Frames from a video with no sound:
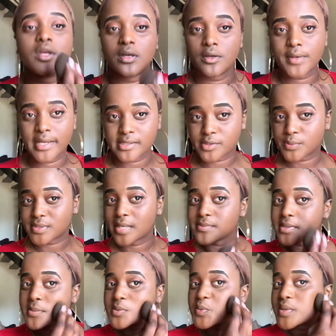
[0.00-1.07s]
Okay, so
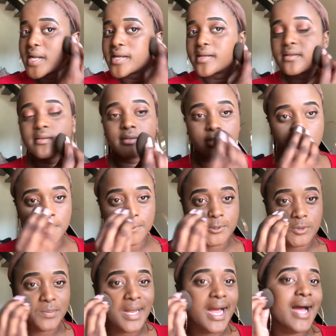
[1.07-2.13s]
sometimes when I,
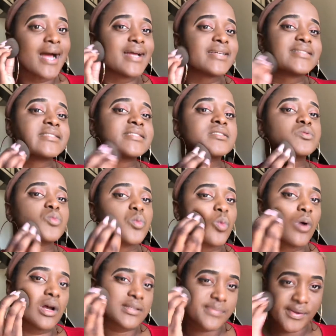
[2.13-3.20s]
do my eyes
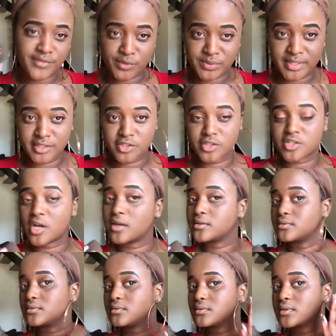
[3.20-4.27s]
whilst my foundation's
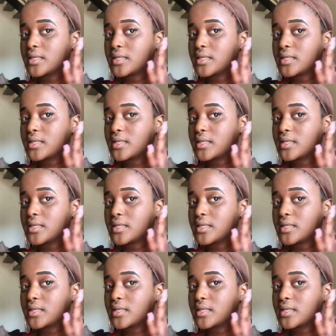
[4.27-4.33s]
on,